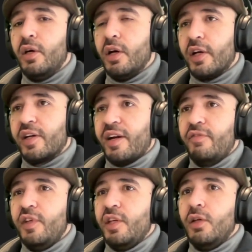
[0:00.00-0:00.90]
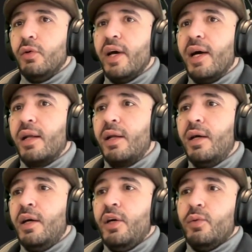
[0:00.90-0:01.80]
GraphQL,
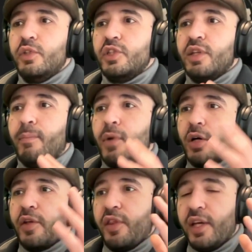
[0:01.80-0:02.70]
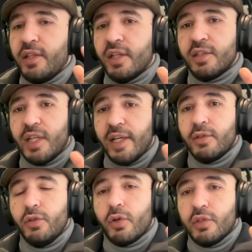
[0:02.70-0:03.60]
which is a mock thing that's
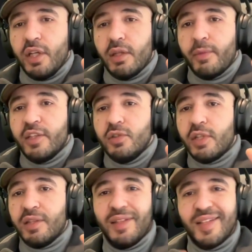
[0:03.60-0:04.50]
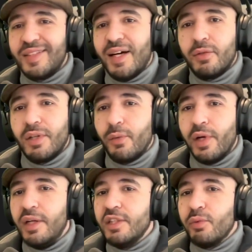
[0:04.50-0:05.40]
linked to your database. You can test out the
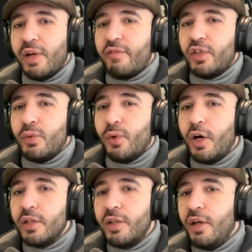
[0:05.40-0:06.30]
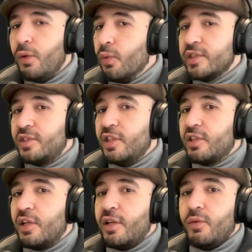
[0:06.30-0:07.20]
queries whenever you want. What's
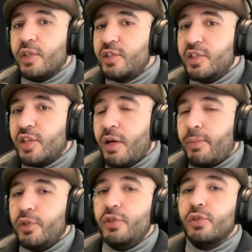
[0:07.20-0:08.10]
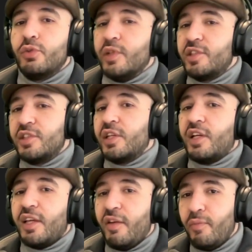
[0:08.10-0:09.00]
this going to produce? What's this
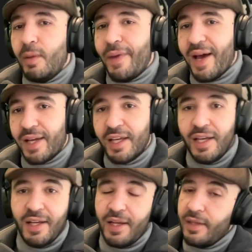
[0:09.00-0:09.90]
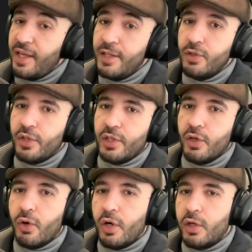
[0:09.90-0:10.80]
going to give me back? And then you can
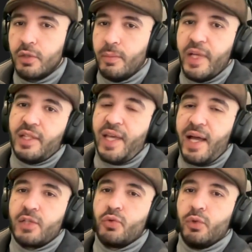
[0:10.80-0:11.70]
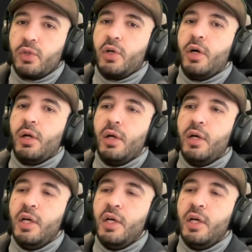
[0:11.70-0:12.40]
go on to make the actual call.